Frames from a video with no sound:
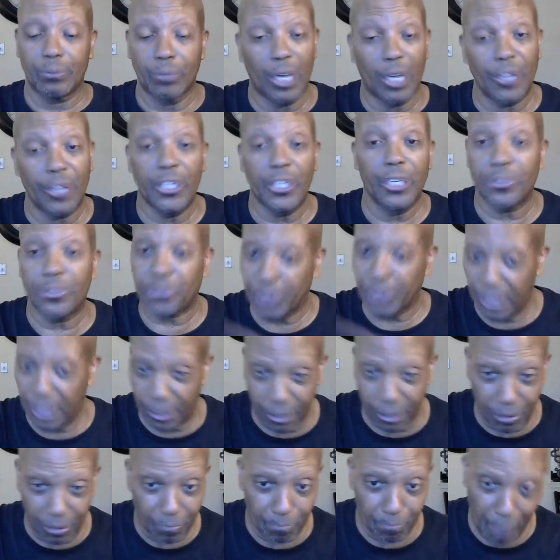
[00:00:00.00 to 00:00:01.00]
Whether you're
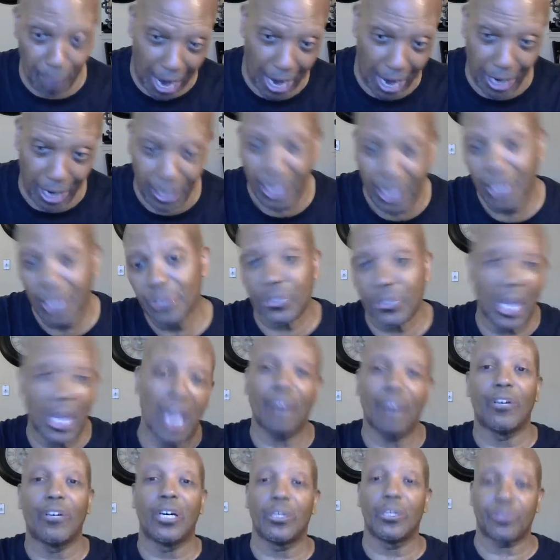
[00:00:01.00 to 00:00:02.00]
single, married,
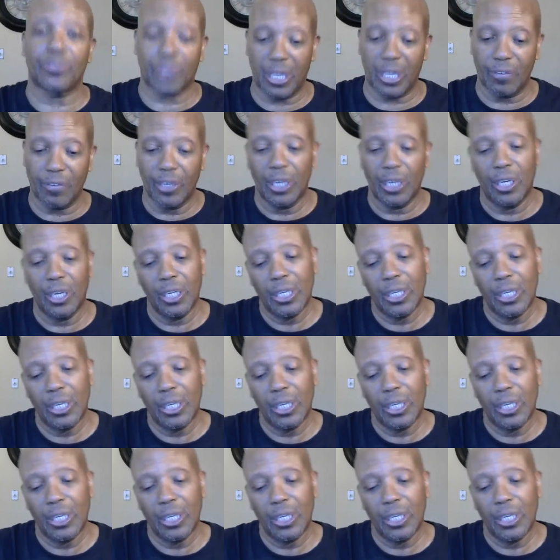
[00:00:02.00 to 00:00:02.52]
saved, or unsaved,